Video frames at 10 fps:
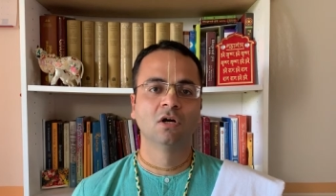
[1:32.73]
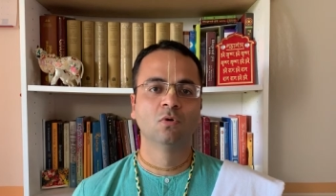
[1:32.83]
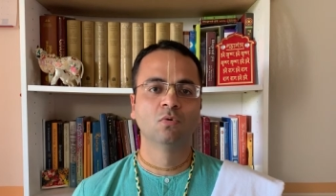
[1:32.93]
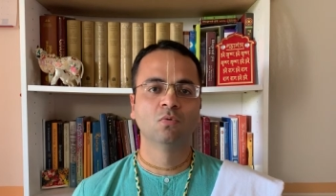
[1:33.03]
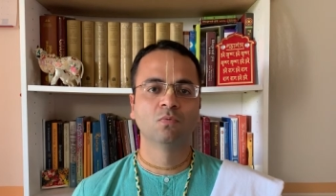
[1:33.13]

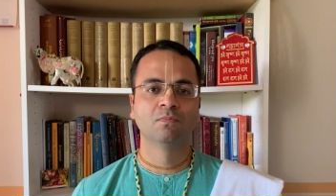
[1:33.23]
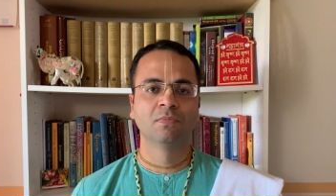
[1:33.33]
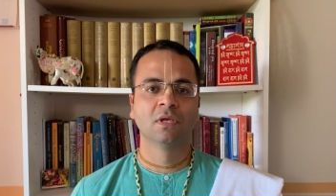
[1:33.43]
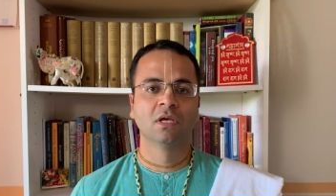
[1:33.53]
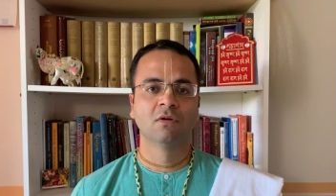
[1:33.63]
who
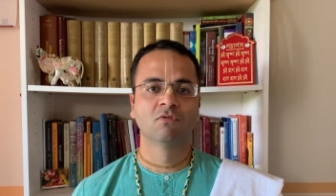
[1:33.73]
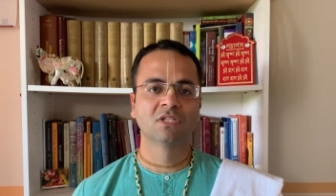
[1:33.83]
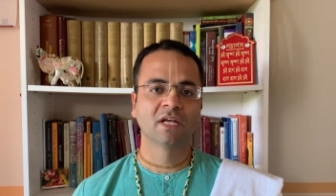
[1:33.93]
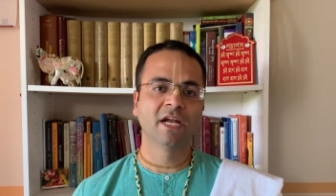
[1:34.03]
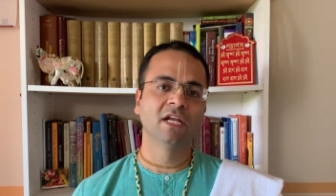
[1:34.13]
was
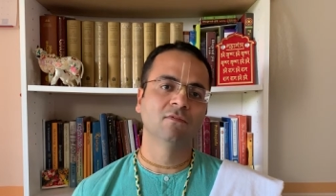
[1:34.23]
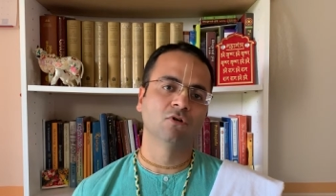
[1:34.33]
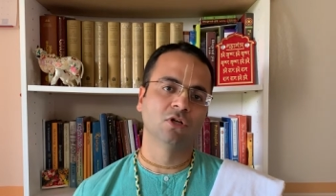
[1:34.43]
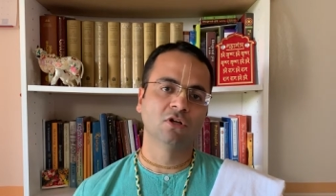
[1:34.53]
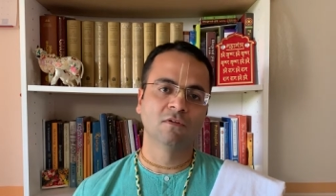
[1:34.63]
a great
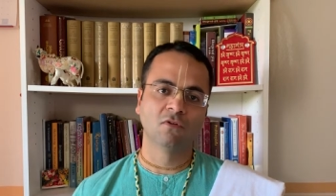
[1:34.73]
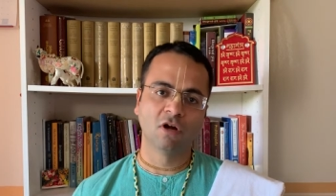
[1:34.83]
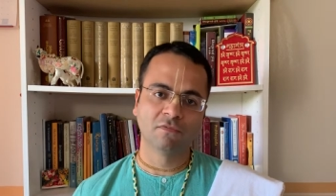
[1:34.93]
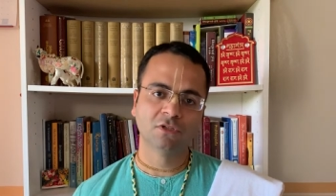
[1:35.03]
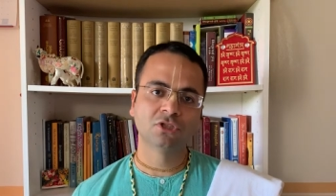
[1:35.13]
devotee of
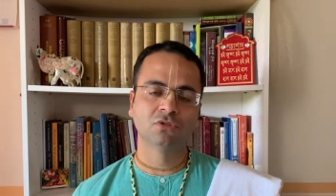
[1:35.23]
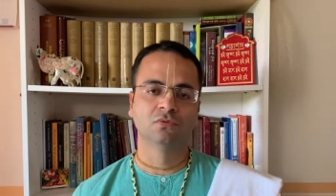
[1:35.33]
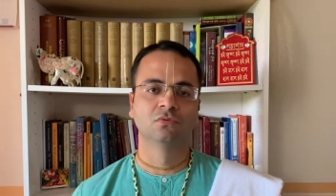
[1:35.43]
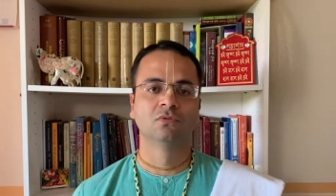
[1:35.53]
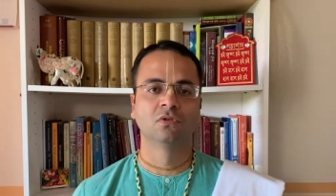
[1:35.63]
Lord Vishnu
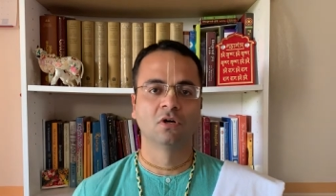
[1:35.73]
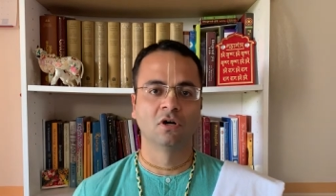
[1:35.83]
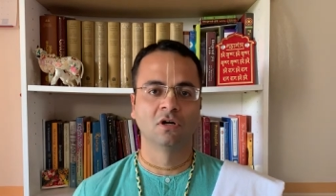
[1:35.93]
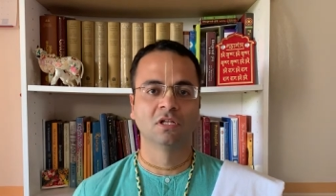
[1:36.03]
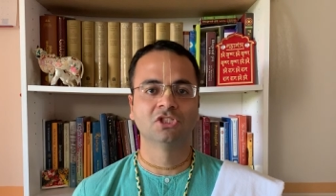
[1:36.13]

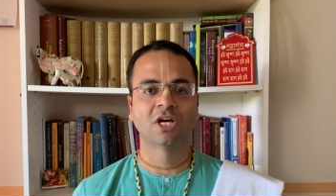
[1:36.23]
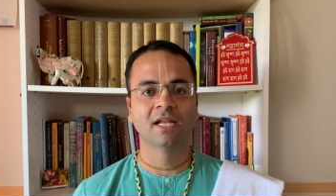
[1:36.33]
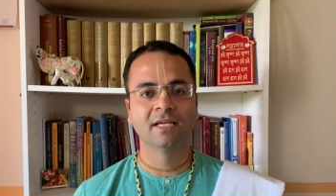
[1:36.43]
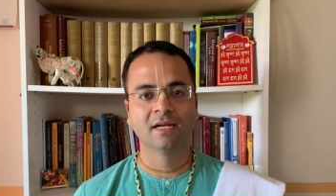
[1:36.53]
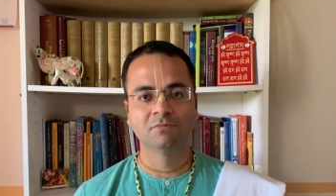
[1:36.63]
or the
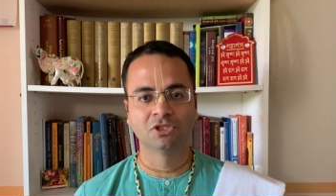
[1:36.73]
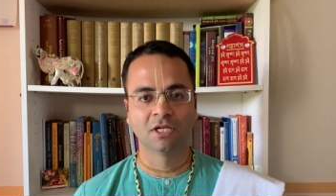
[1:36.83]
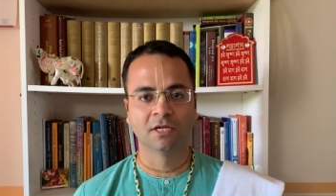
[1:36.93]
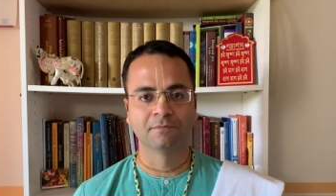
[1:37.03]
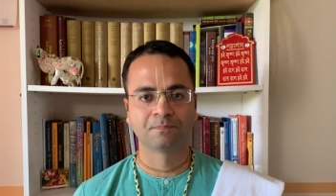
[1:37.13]
Shaligram
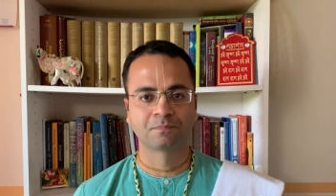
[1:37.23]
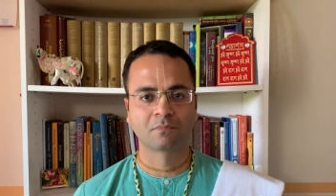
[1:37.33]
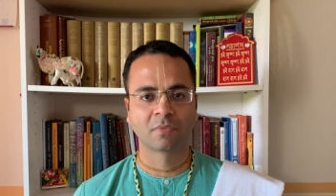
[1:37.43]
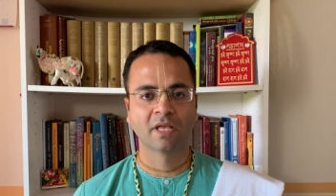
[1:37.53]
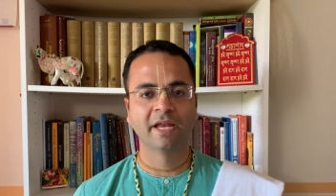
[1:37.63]
Shila,
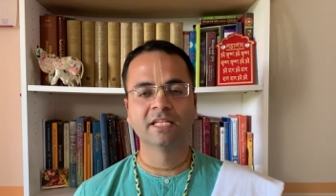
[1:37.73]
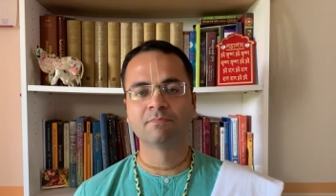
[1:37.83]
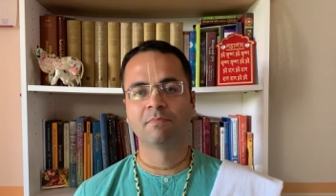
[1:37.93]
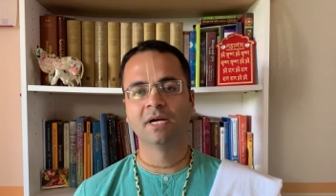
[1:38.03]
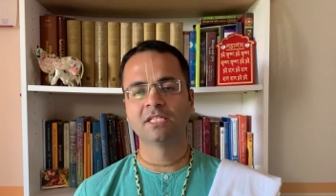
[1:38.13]
and his
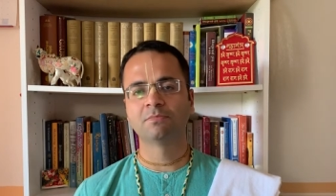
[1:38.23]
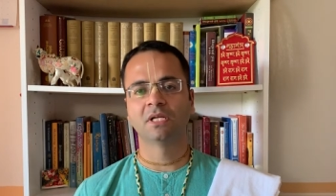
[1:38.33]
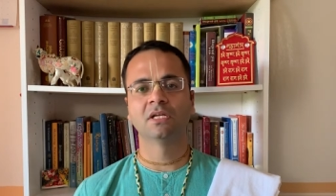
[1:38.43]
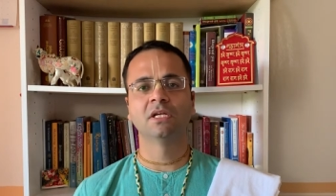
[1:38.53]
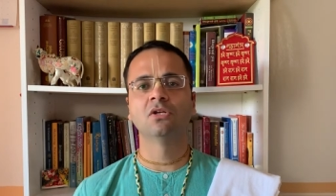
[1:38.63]
but his
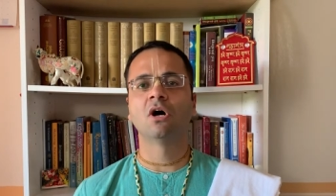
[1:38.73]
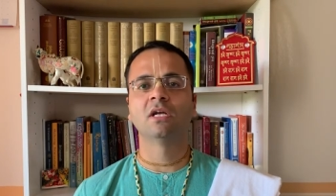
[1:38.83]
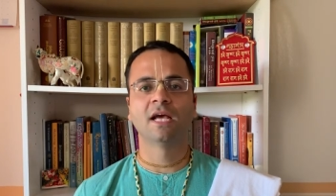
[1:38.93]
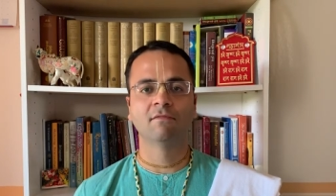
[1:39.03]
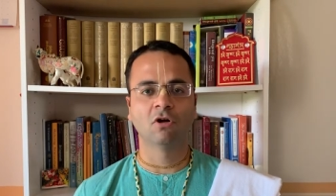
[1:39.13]
brother did
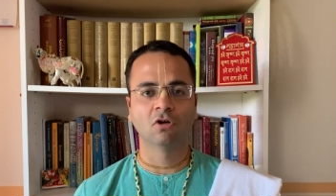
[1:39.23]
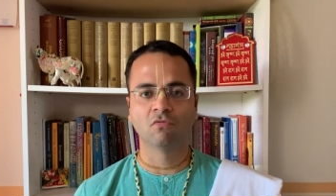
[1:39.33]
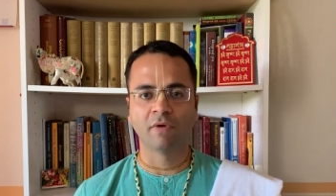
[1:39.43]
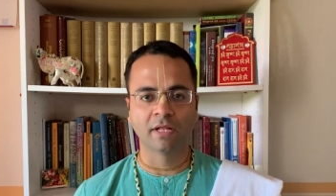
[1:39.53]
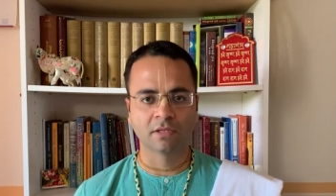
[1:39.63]
not have a lot
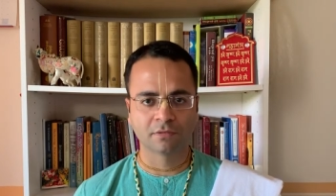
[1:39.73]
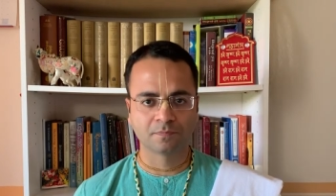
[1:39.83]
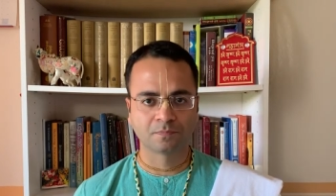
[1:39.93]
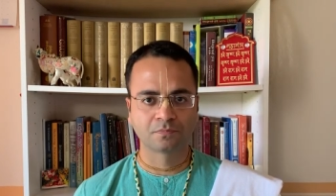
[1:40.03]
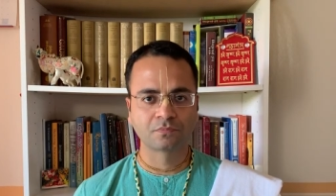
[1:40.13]
of wealth.
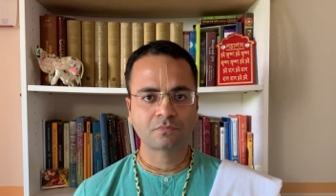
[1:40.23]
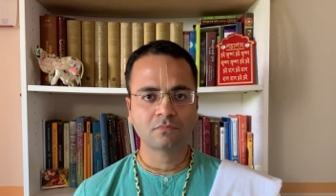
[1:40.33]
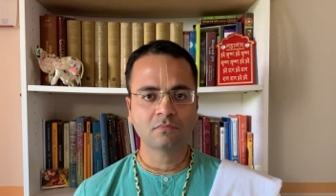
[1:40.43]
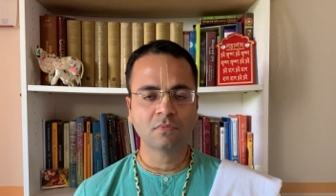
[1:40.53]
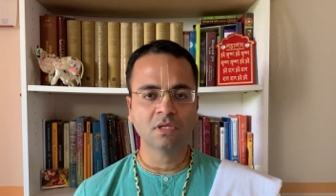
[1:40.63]

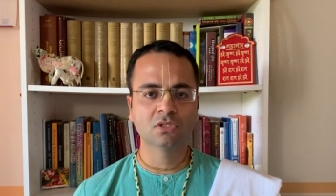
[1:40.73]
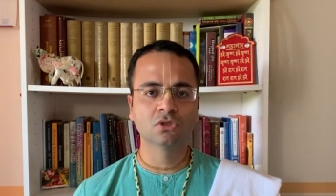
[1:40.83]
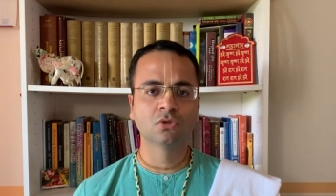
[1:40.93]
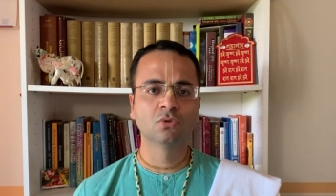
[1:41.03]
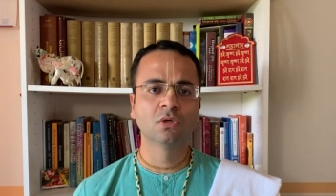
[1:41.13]

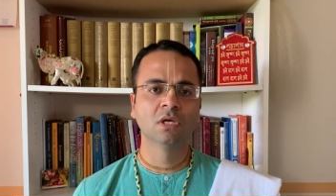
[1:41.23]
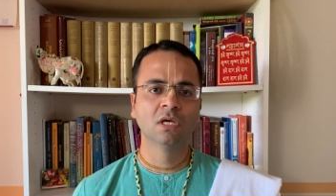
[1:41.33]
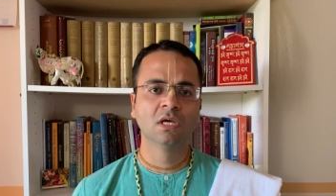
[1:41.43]
So